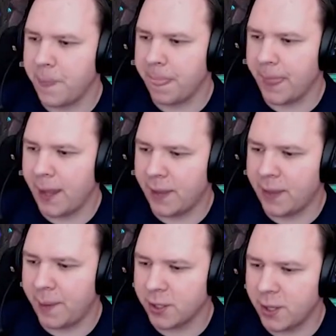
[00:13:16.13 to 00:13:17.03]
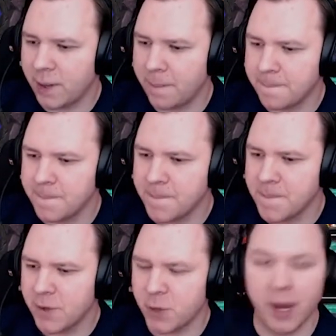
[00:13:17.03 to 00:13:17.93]
Add that back to hand.
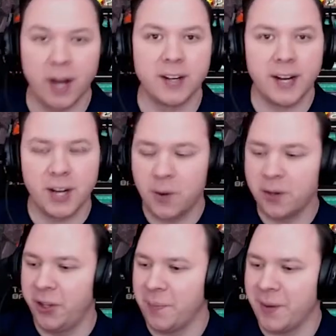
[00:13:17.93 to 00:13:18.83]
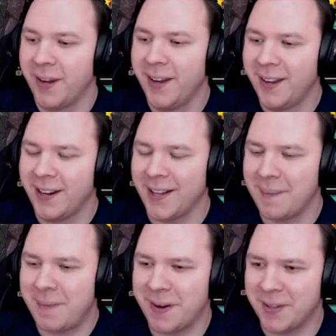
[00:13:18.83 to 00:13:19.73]
So we got our deck going a little bit. A lot
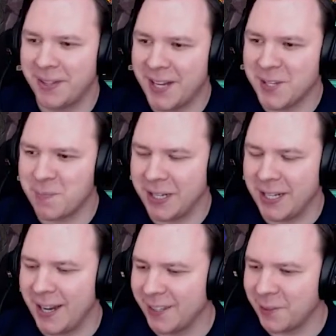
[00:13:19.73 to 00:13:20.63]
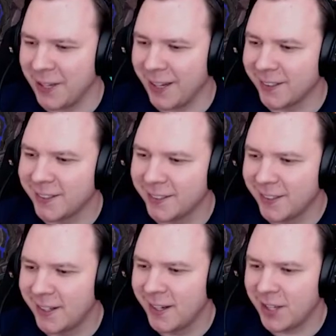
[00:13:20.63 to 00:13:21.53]
better than last bricky hand that we had.
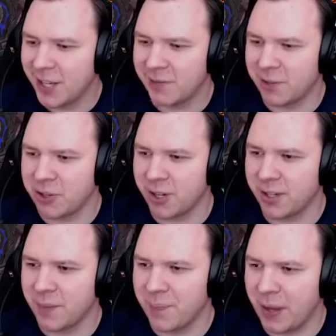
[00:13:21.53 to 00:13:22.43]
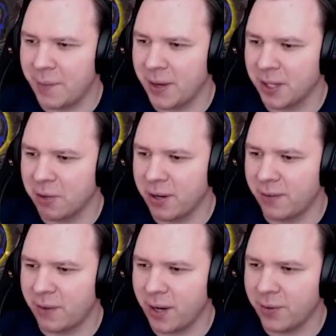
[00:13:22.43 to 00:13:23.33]
That's for sure. Now you might get rid of
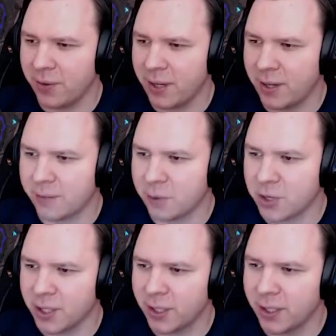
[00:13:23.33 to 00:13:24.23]
our Aether here, unfortunately.